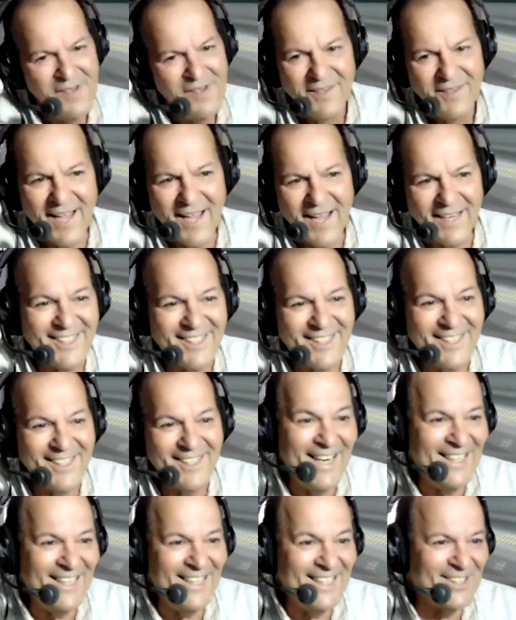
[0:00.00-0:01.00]
Yeah,
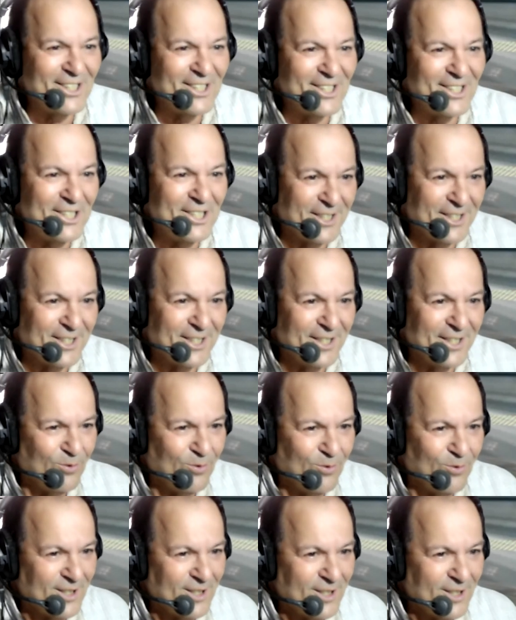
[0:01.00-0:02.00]
it is addictive
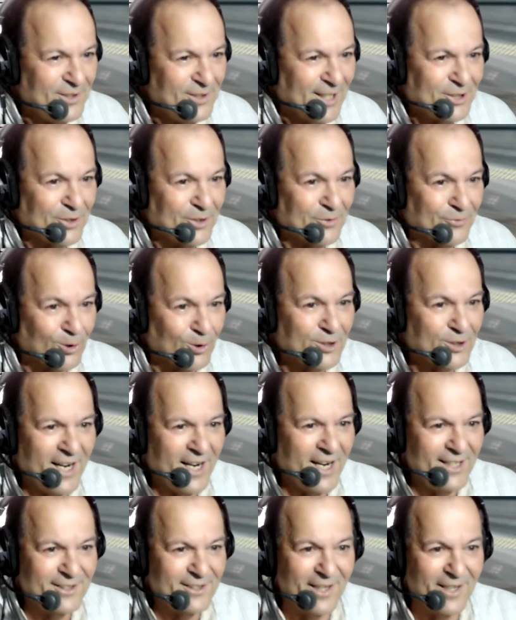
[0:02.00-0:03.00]
once you get your first
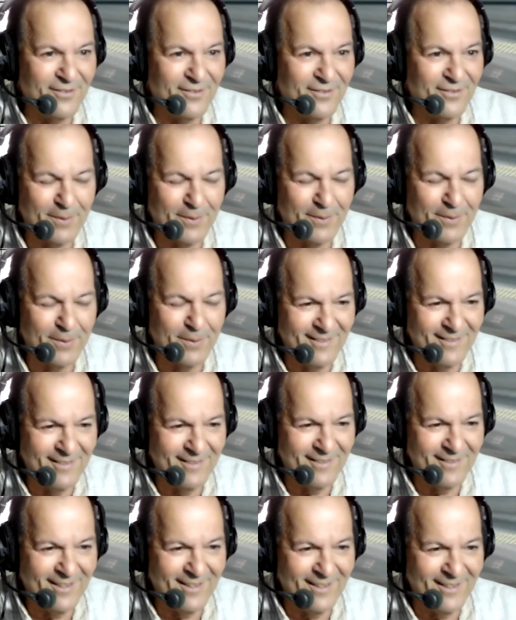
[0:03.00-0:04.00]
taste of it, but
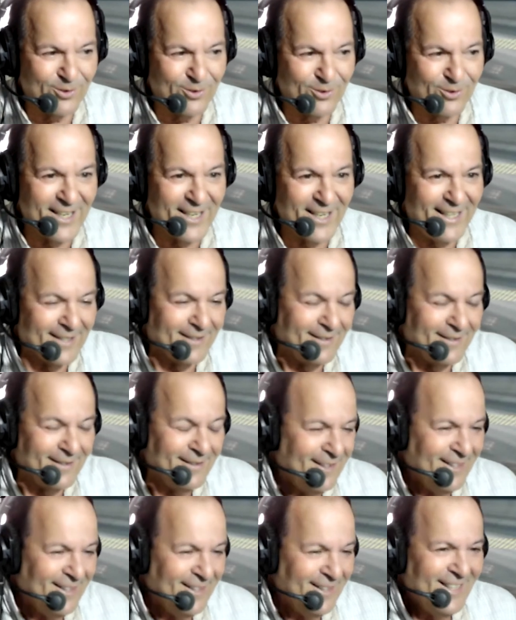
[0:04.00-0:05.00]
it's trying to
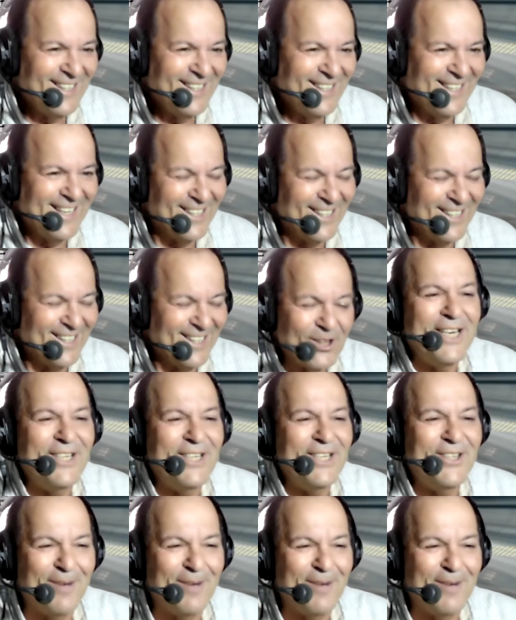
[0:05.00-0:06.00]

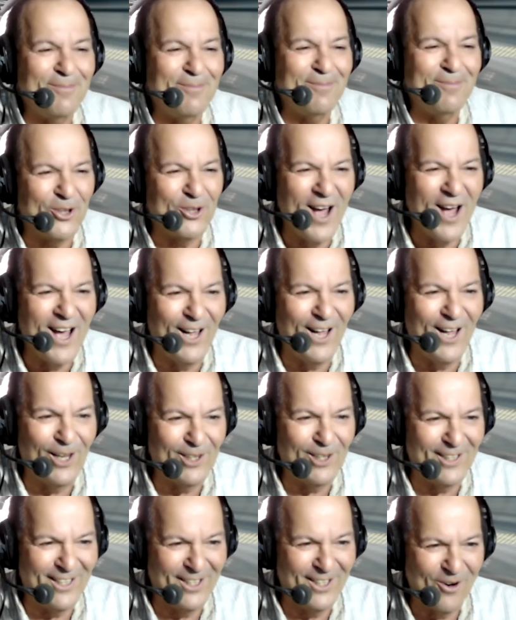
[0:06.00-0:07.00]
lead them to the
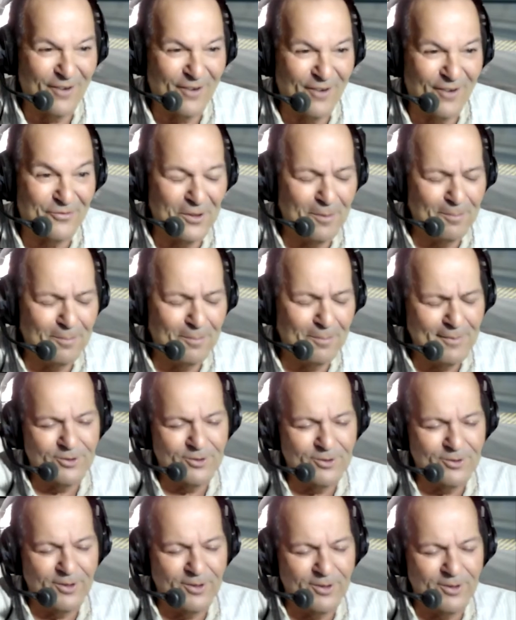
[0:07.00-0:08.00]
well and offer them the
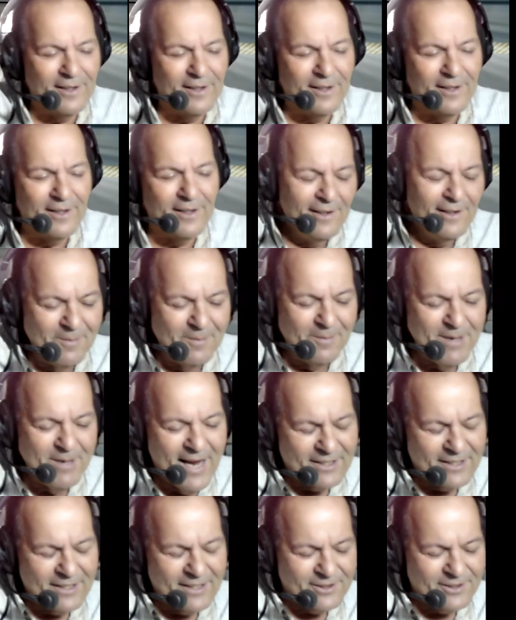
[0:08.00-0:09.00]
drink. Let me
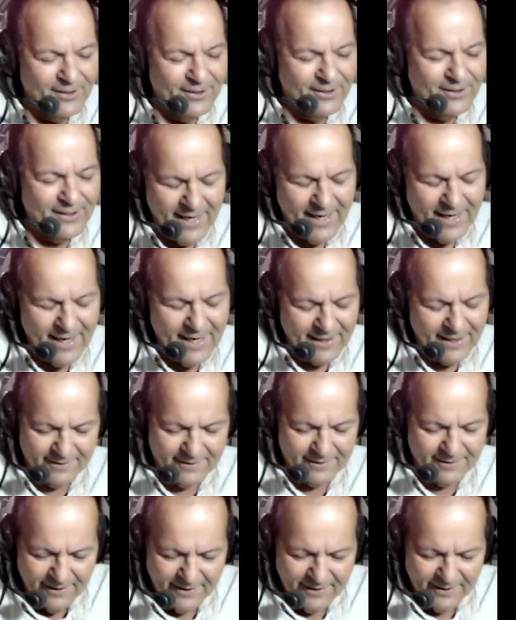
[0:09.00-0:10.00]
ask you and take
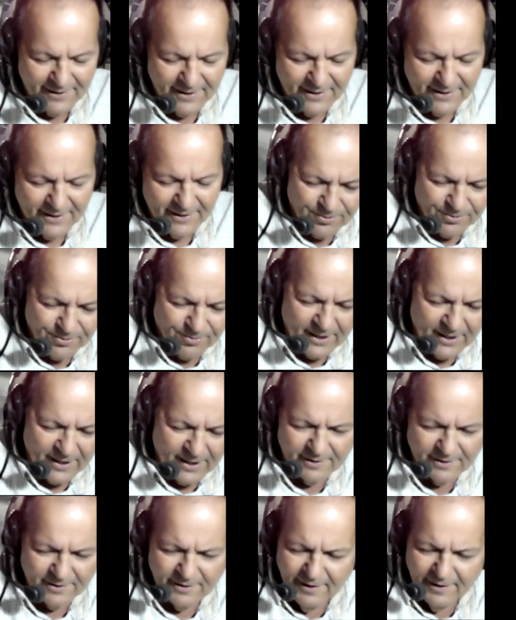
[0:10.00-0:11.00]
this in a different
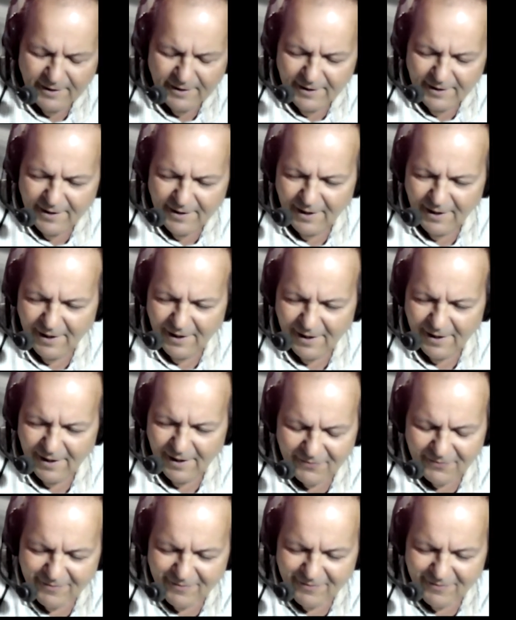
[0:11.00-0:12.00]
direction. How
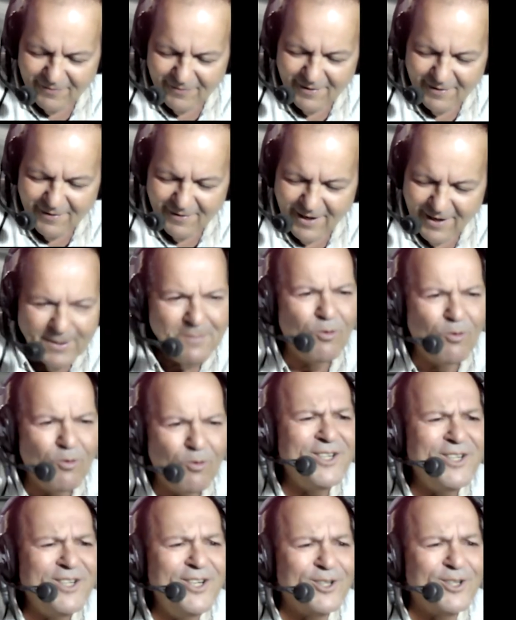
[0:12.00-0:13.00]
many
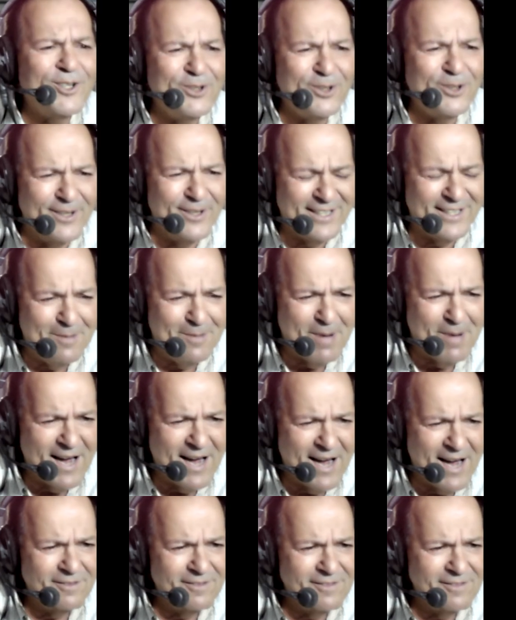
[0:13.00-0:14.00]
more years are you going to keep at it?